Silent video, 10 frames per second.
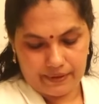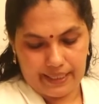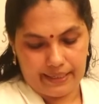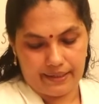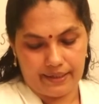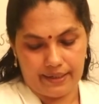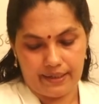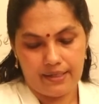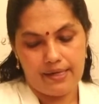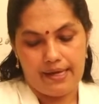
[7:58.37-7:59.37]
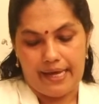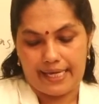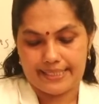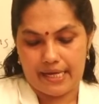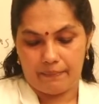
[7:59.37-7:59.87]
Then
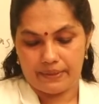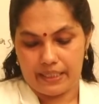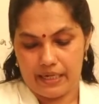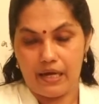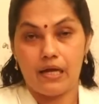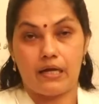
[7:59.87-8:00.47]
example, the